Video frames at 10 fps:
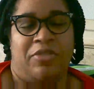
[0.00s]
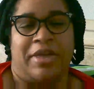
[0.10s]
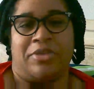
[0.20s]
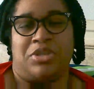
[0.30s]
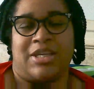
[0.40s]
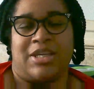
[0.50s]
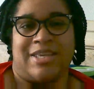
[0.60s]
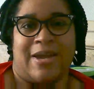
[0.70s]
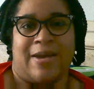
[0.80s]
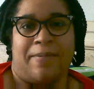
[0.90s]
the entrance
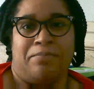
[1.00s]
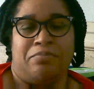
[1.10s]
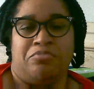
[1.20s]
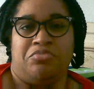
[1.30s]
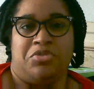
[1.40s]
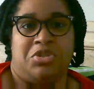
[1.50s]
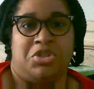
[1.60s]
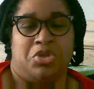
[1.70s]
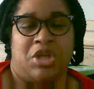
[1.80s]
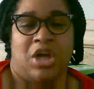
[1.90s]
exam
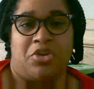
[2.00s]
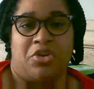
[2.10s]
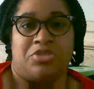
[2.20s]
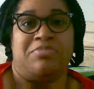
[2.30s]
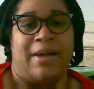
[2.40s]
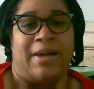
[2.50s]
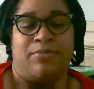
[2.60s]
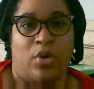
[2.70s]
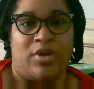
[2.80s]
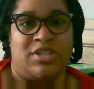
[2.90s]
to the others, yeah,
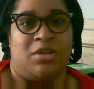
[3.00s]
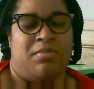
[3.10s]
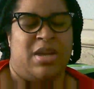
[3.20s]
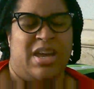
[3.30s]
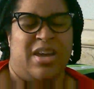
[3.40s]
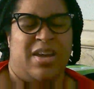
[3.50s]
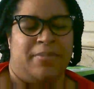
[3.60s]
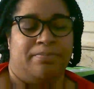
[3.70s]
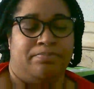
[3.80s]
you're going to the um,